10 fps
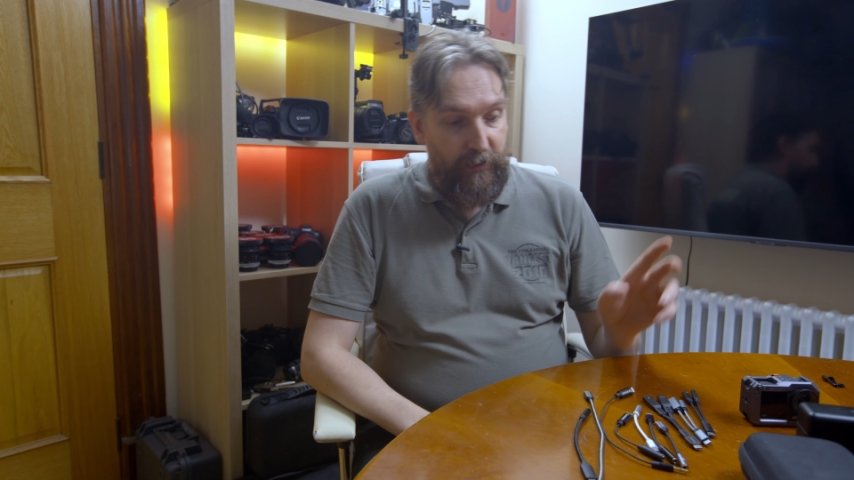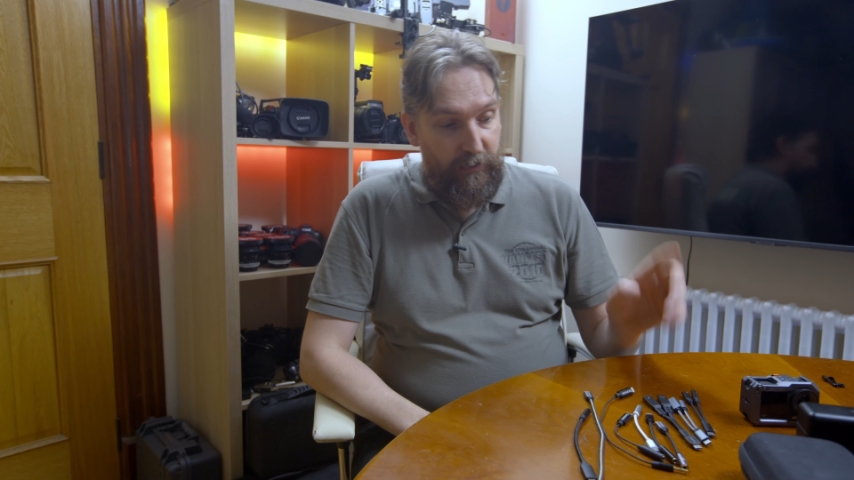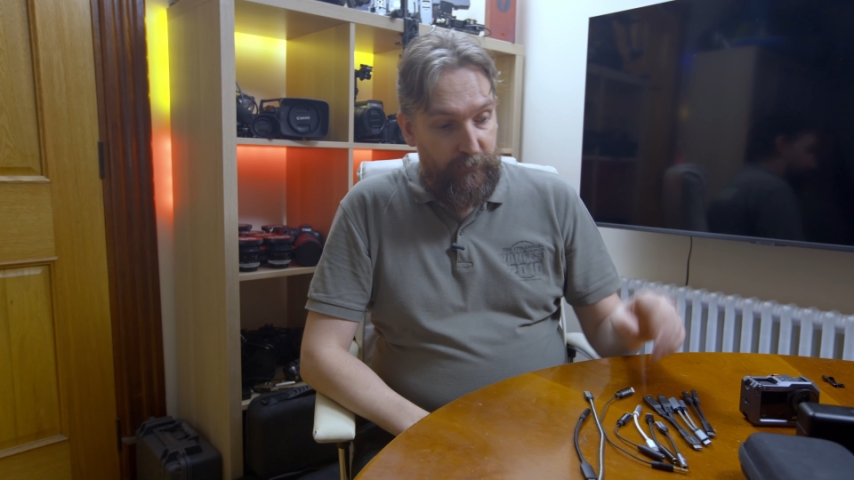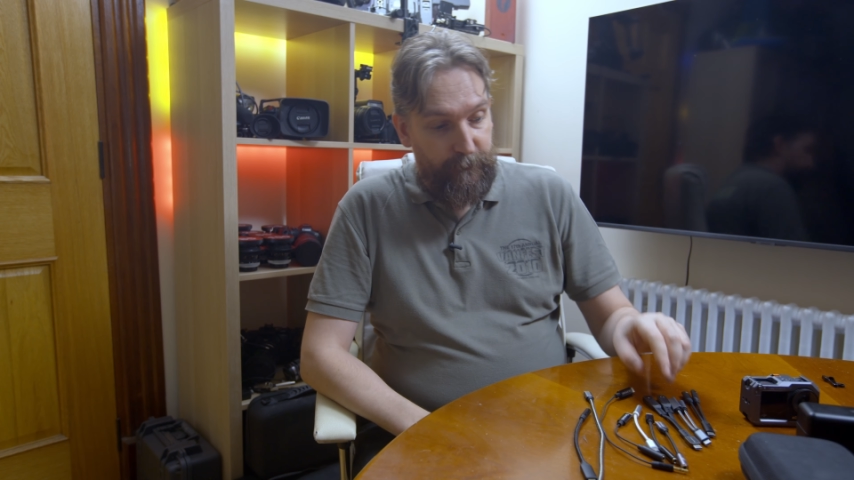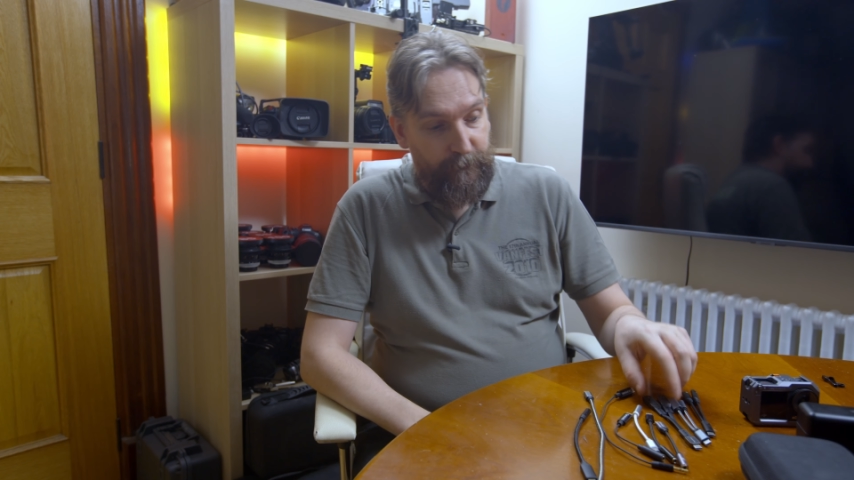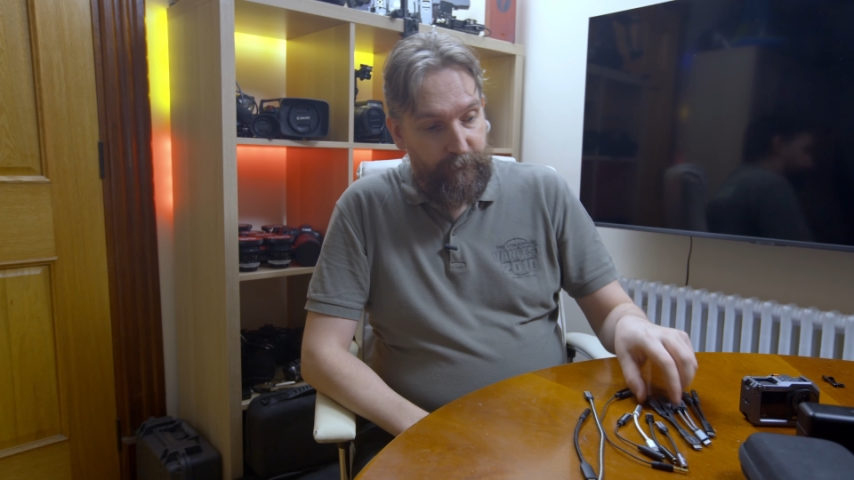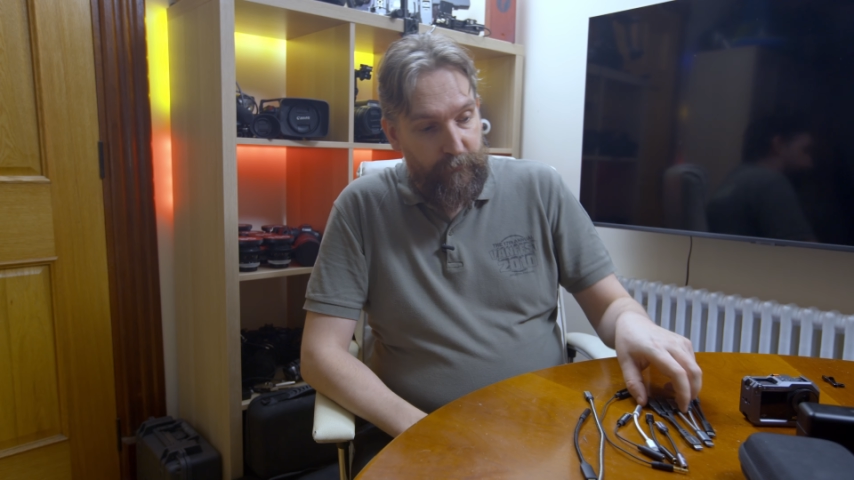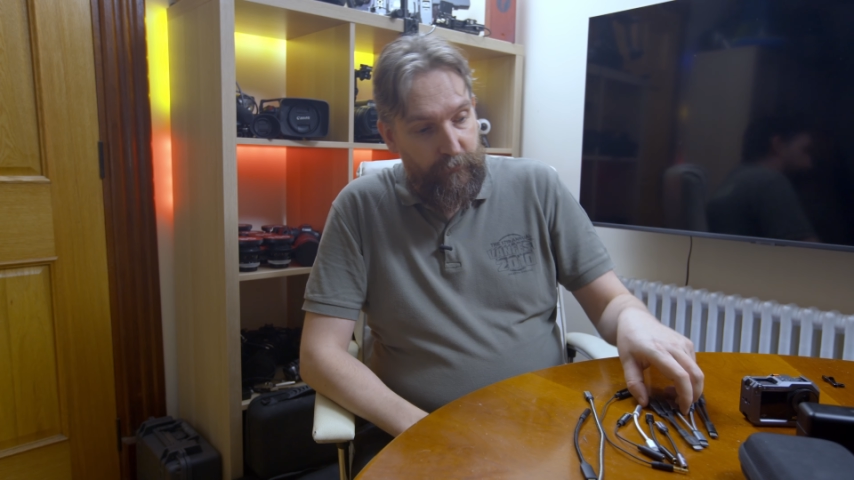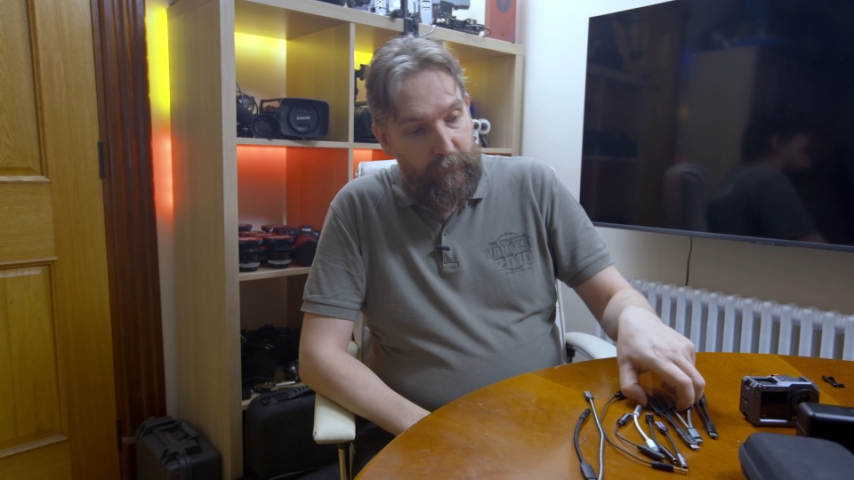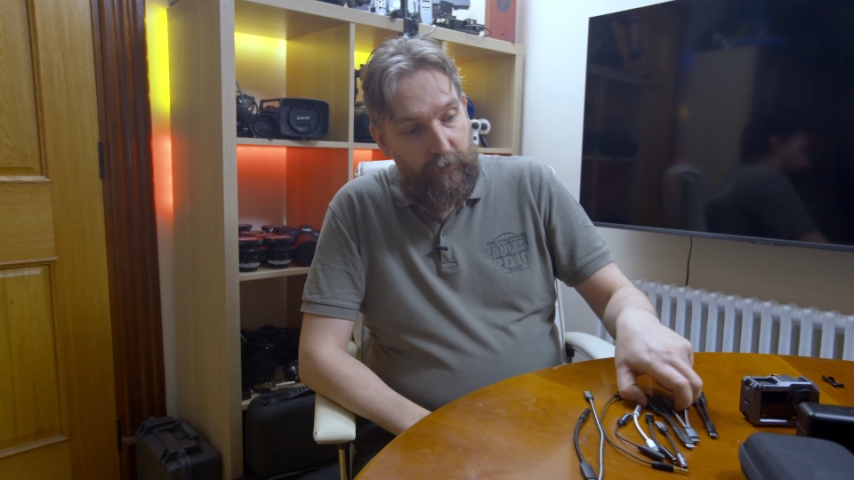are
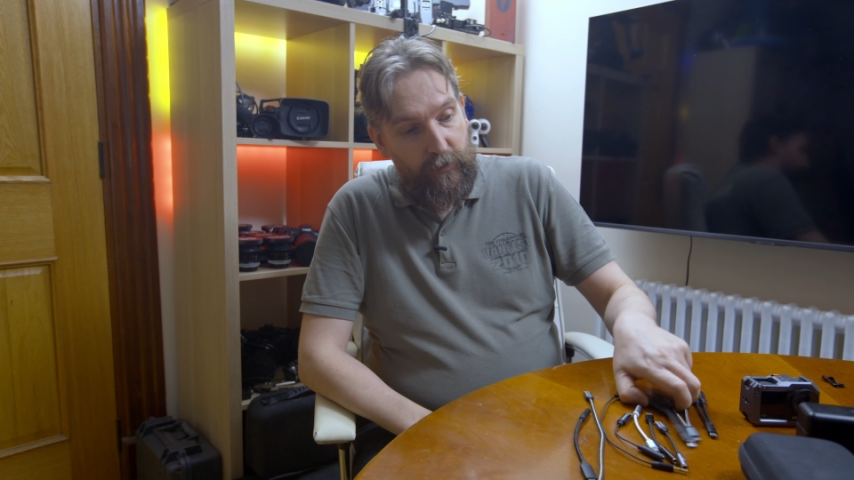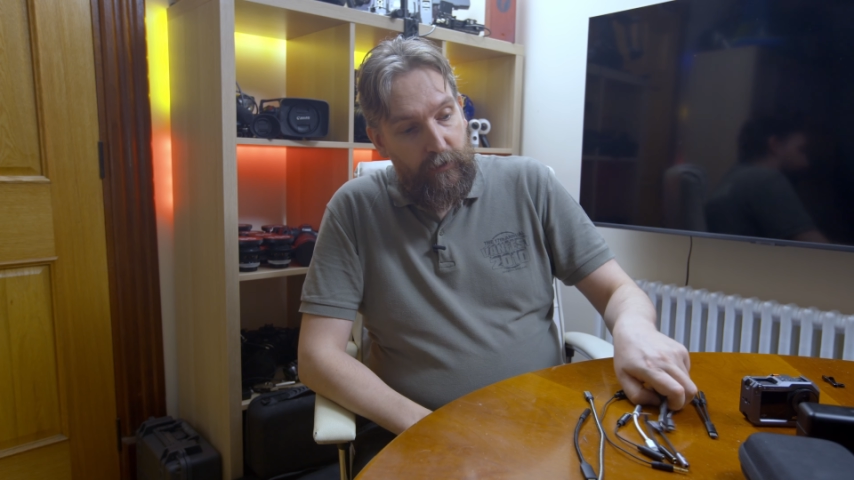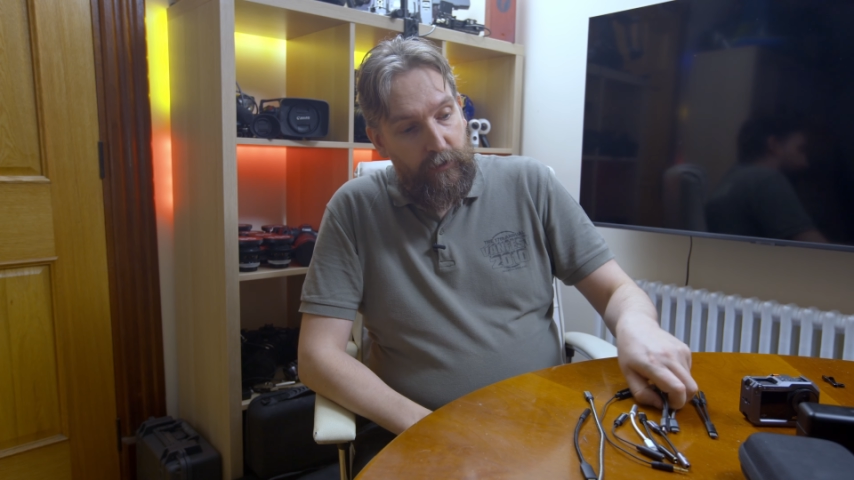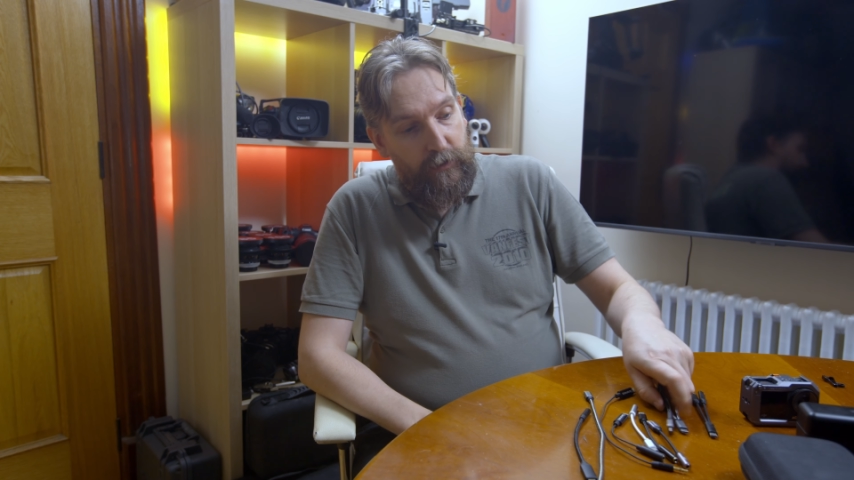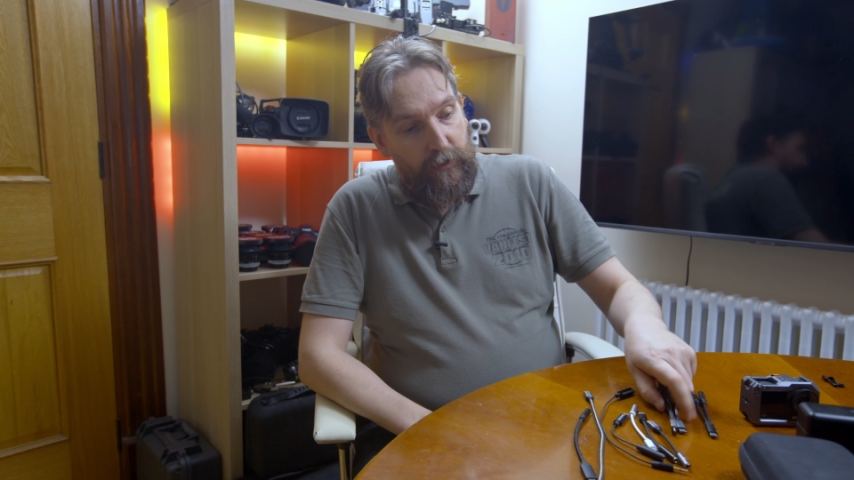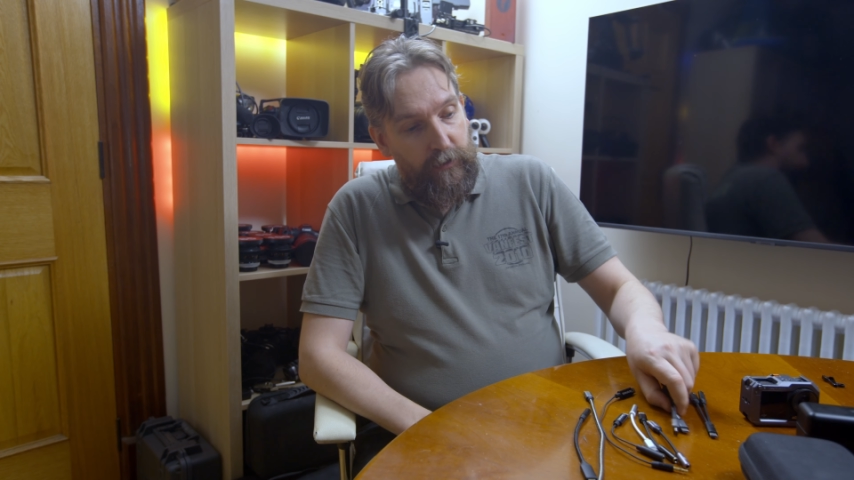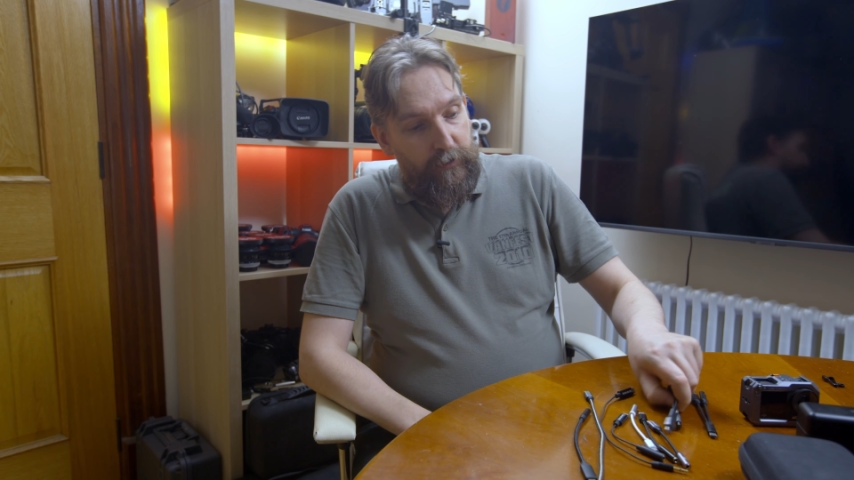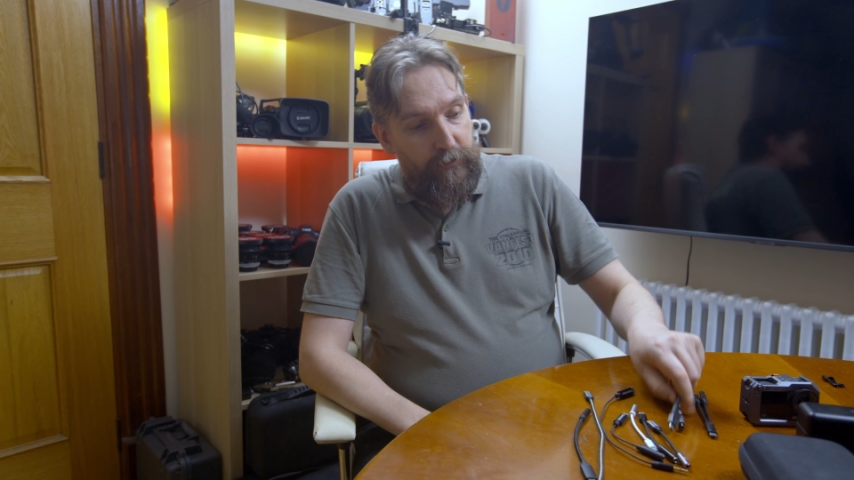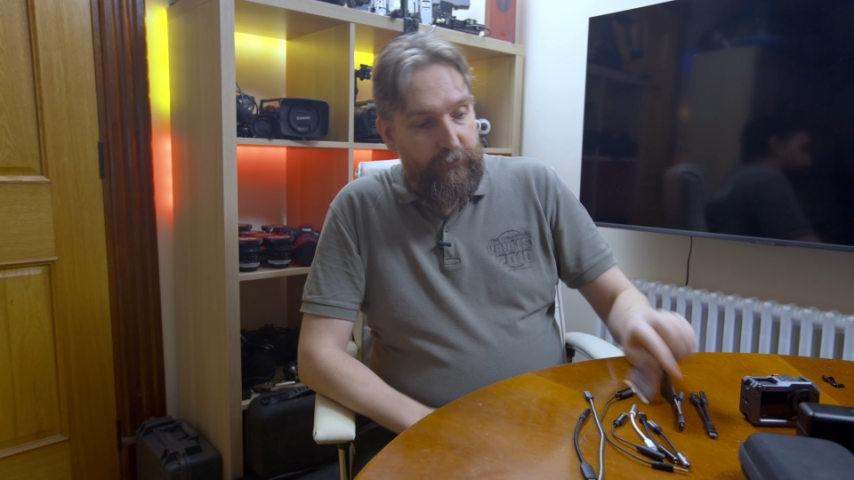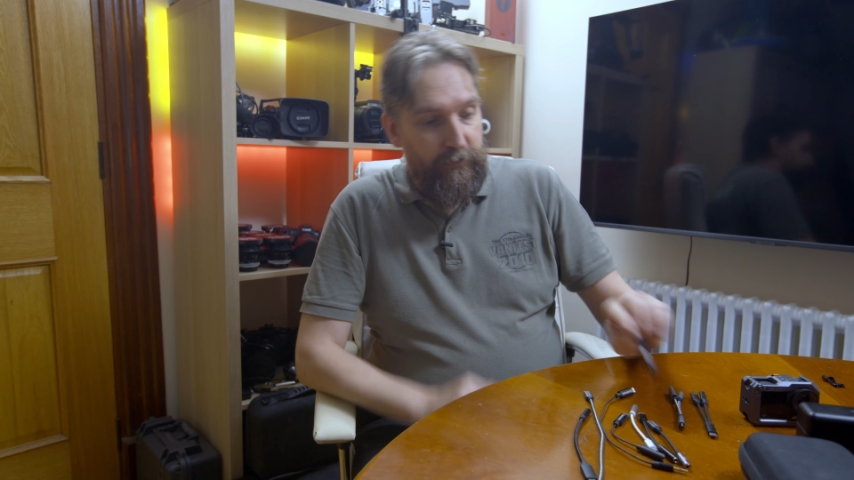
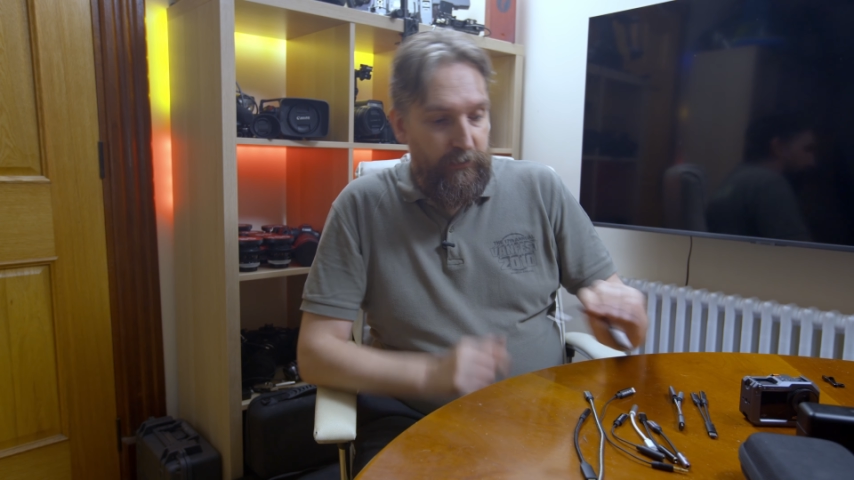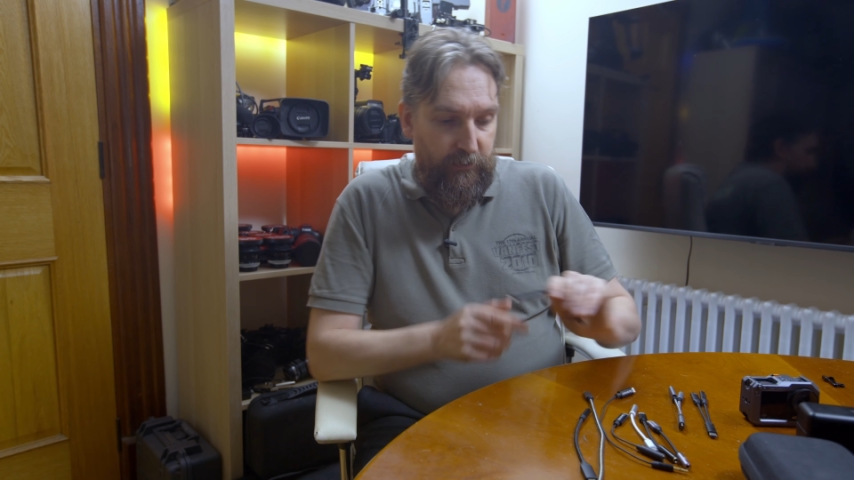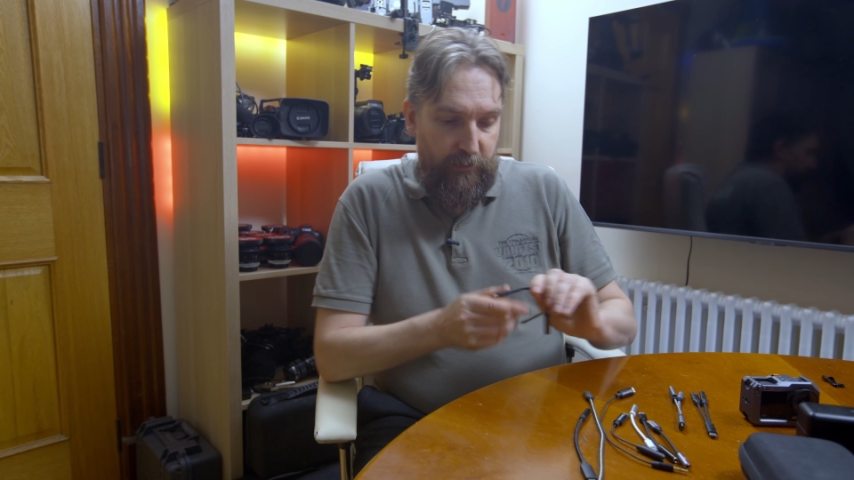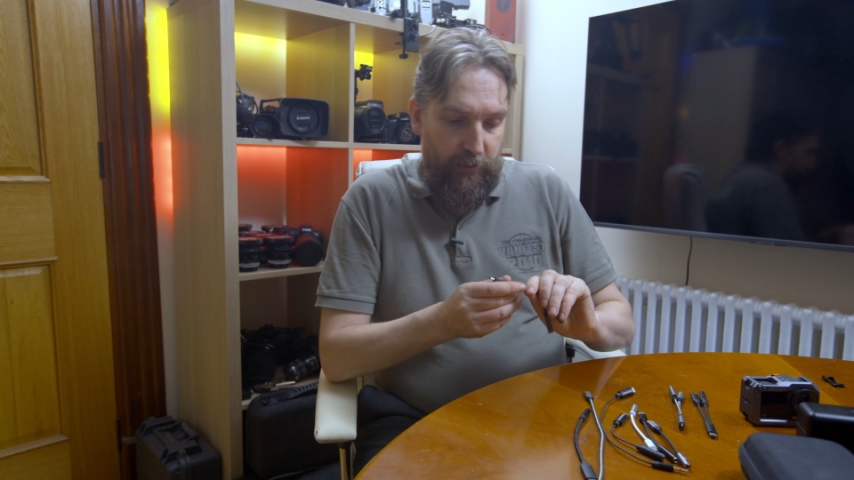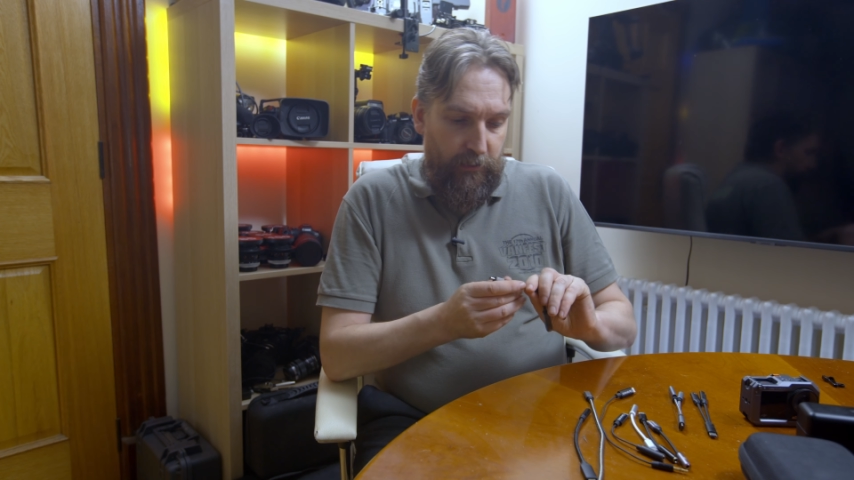these